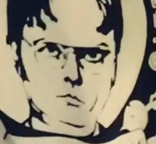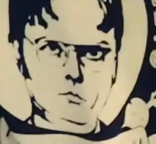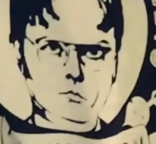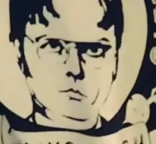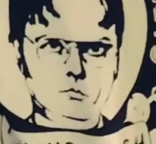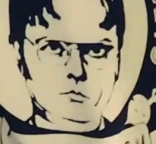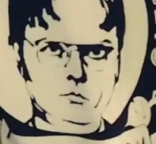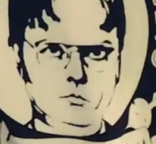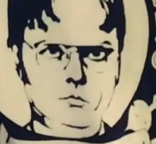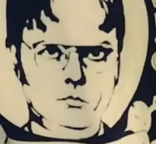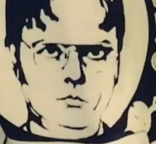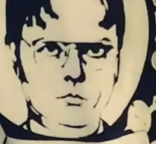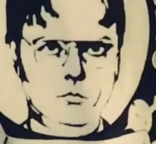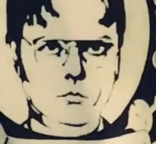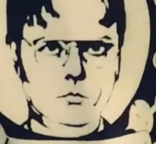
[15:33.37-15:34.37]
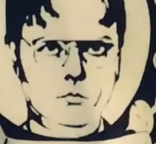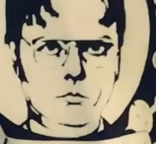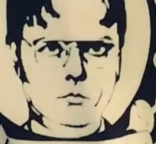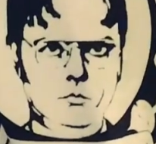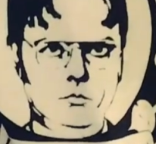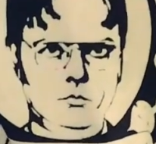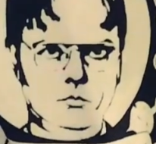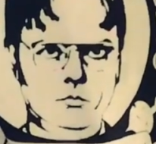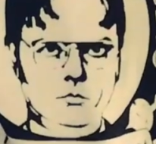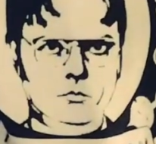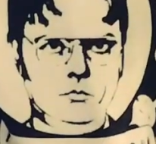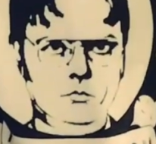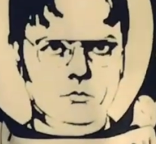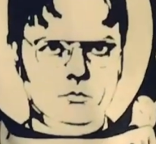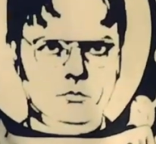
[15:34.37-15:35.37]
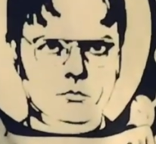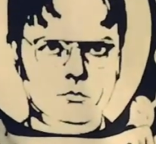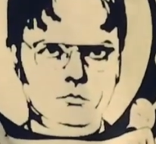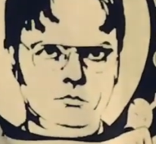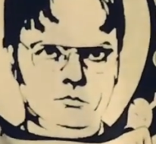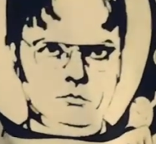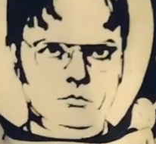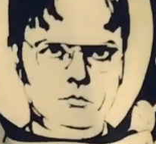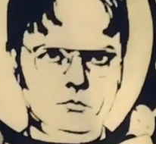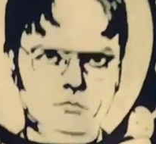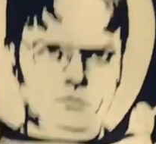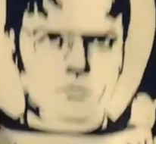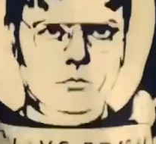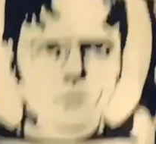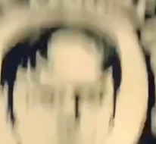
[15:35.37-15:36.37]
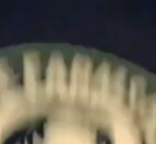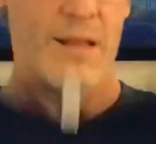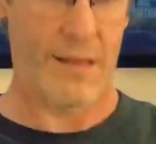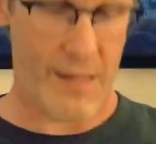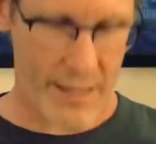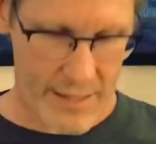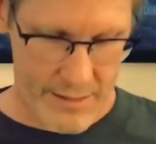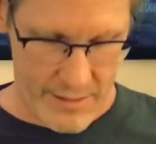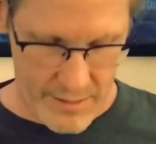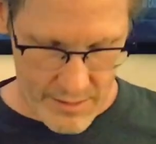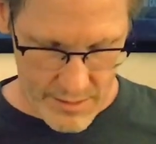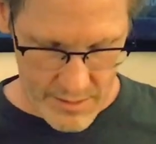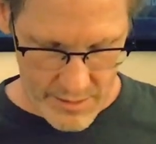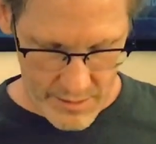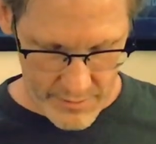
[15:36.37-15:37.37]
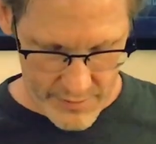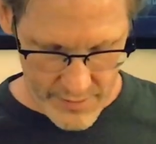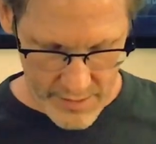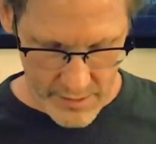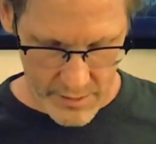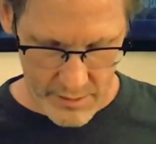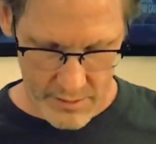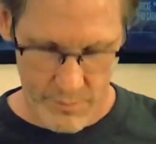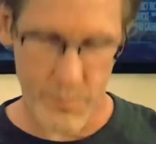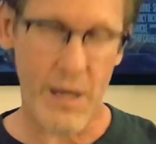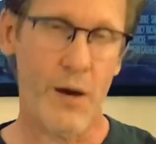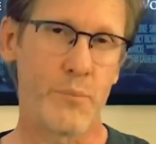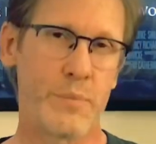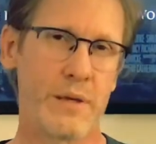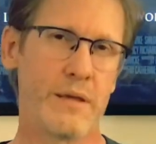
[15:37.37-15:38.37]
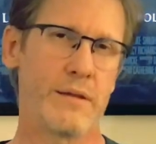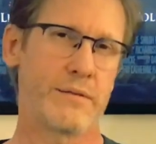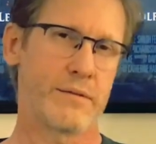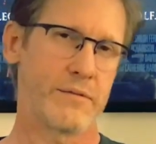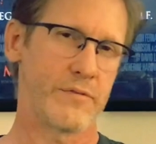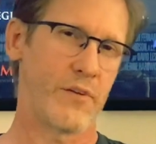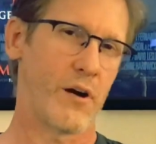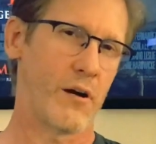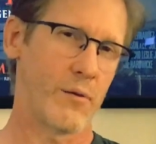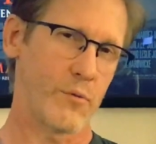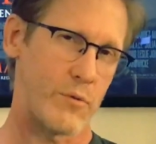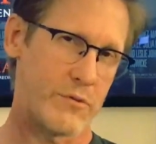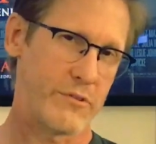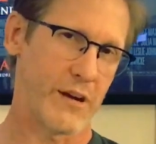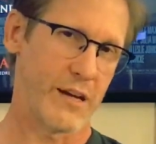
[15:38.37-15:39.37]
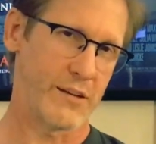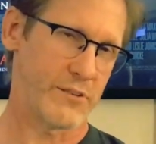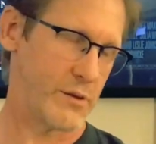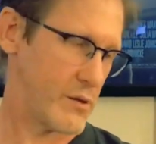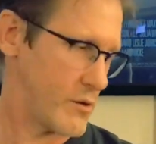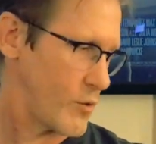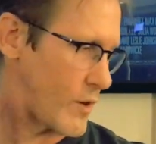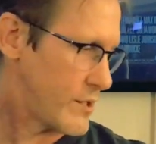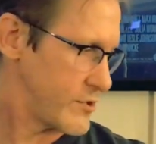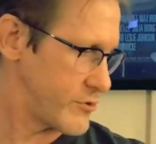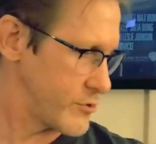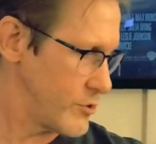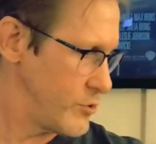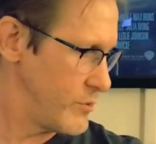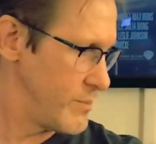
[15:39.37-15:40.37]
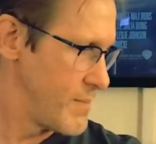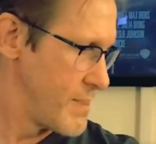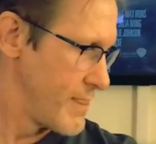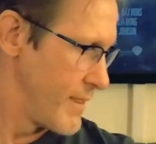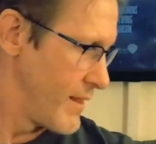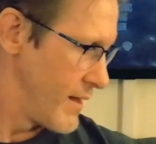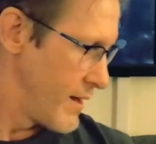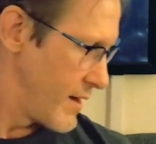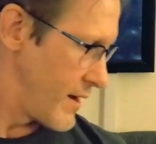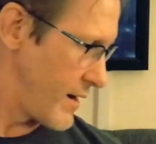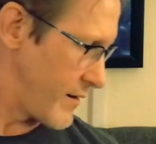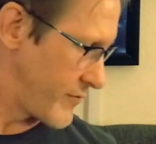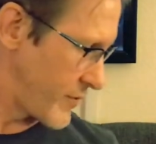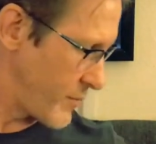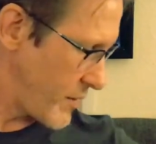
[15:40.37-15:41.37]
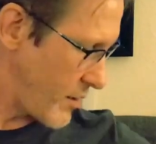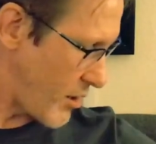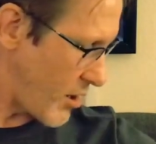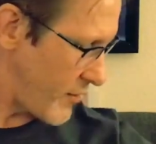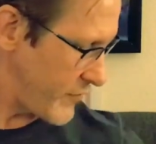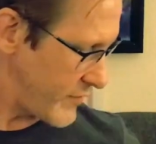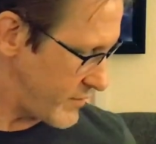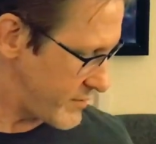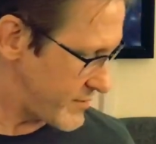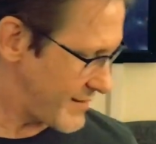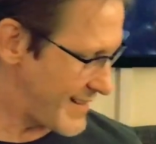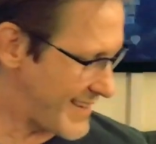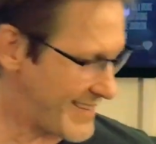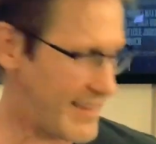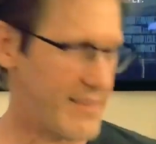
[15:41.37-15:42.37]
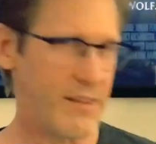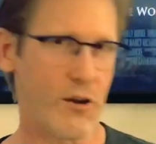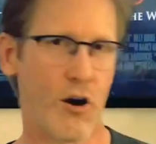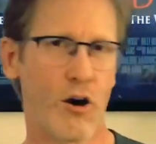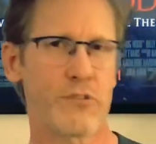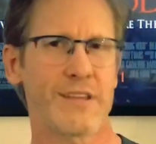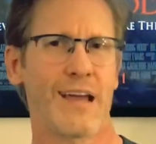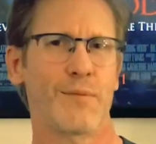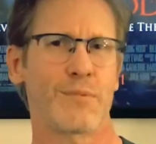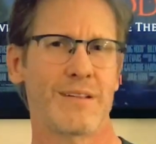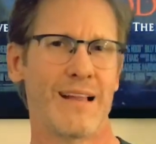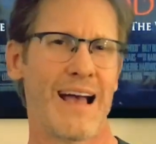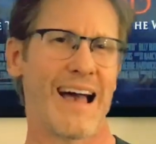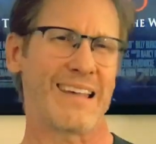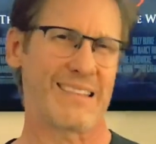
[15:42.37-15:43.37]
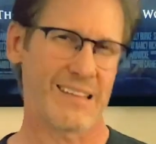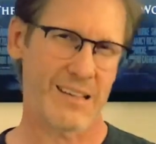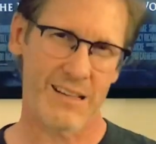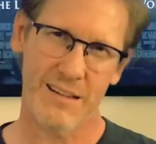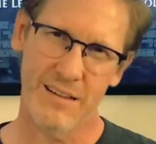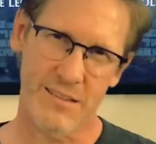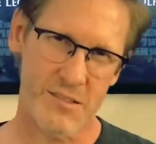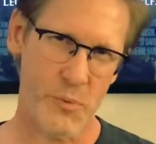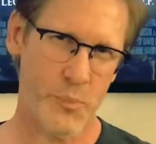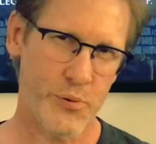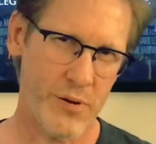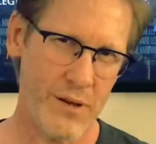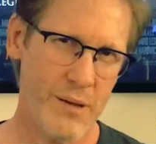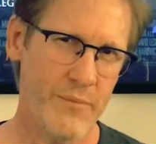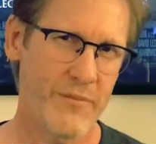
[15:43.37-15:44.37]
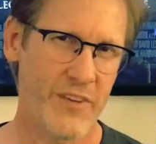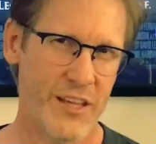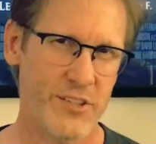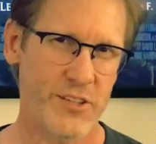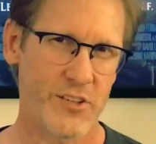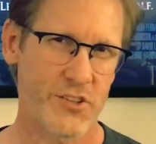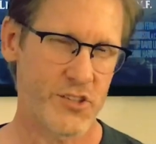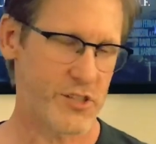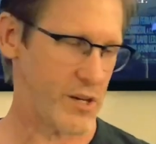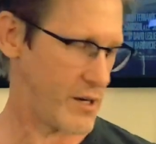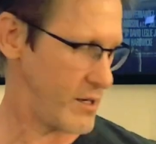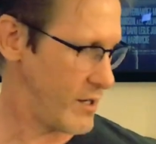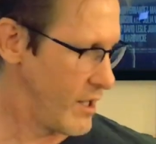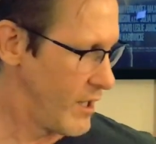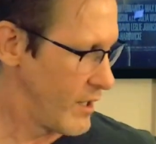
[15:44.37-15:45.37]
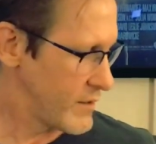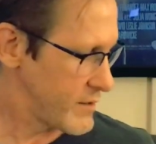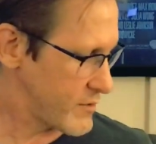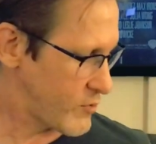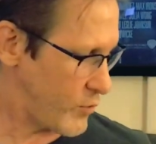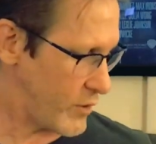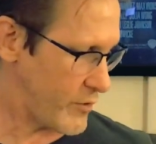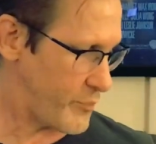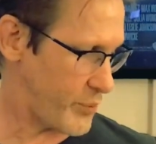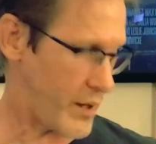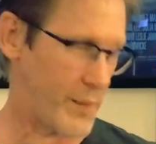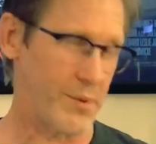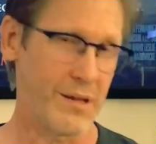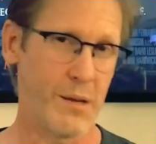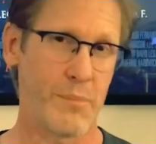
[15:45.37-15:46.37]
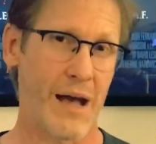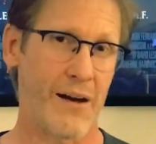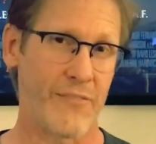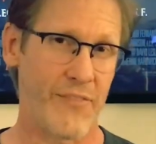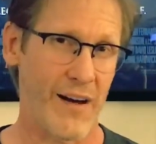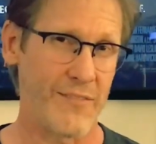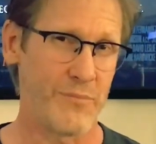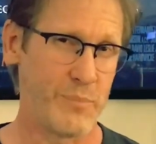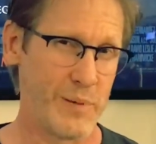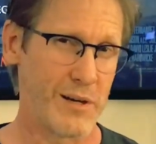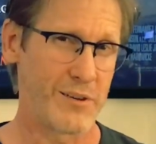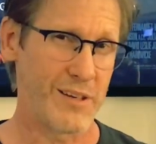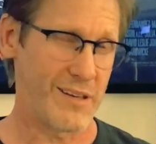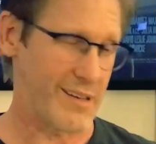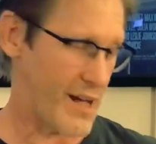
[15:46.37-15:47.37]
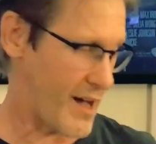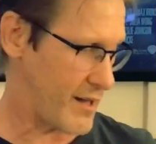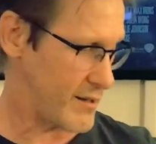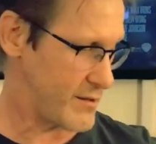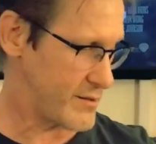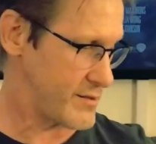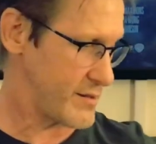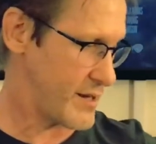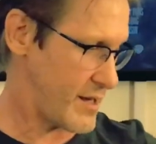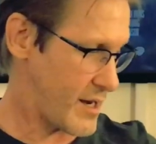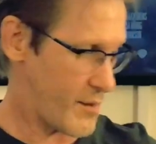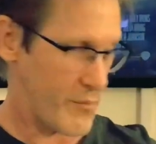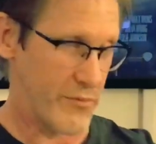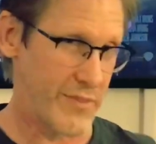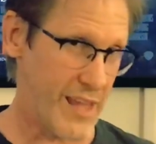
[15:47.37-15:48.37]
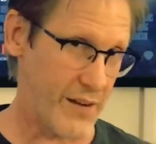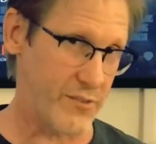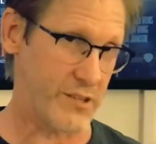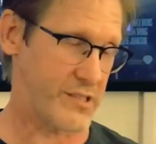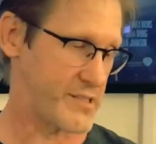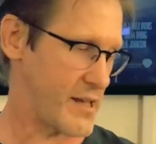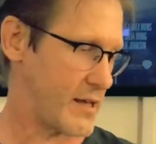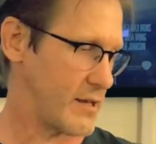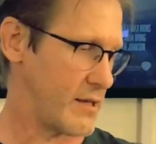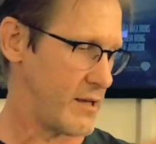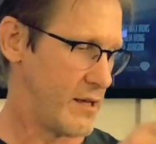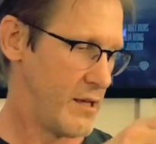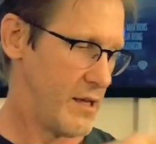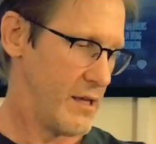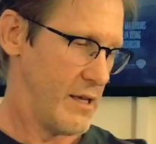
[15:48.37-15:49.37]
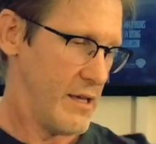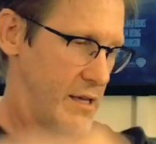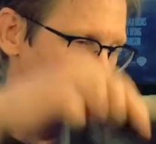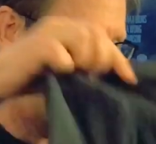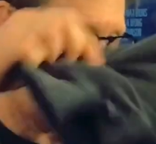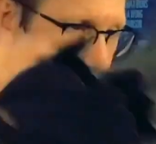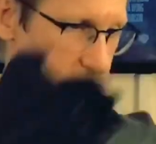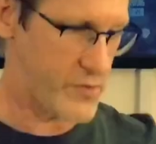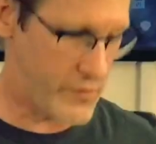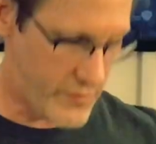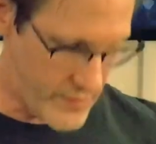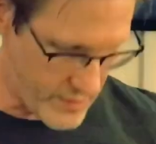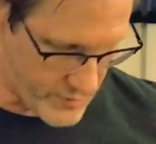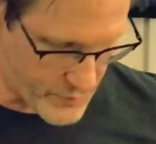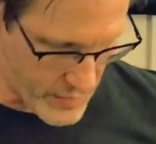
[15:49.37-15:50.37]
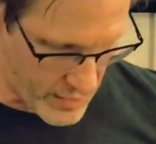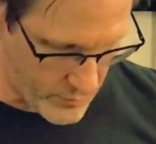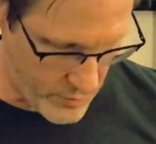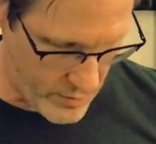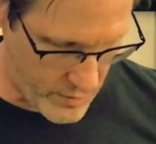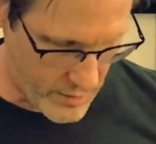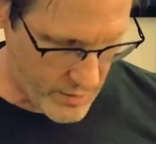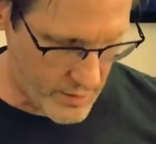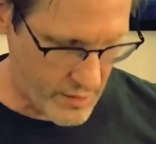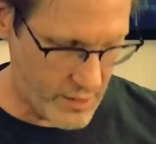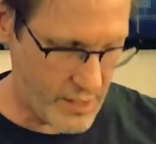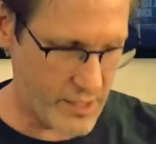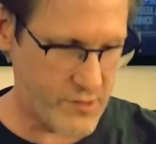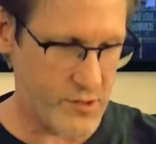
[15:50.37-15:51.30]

you probably get the reference, but how can you not like anything about Beats and Farms with Dwight Schrute from The Office? And then the all-time classic, Supreme Vintage shirt. That's worth probably about $5 billion, and I'll never sell it, is this baby. It's a